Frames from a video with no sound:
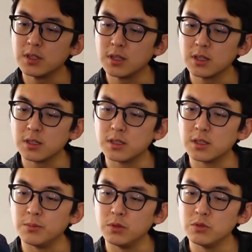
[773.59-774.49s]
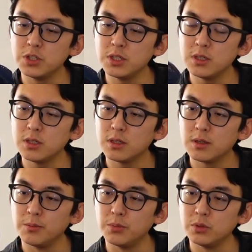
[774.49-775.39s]
I think this is a Muji
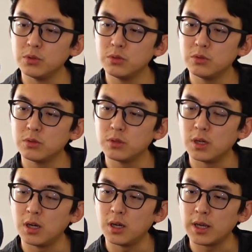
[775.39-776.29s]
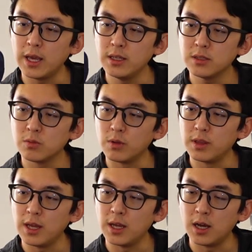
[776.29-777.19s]
blue case with
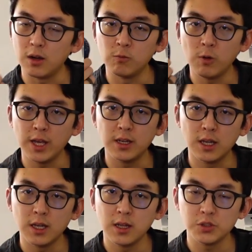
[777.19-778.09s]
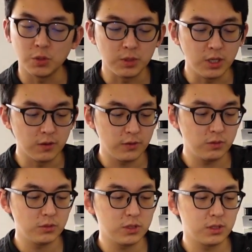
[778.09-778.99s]
a red Sony
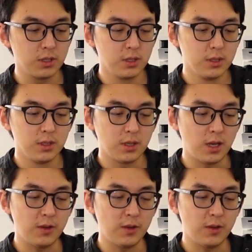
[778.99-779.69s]
earphones.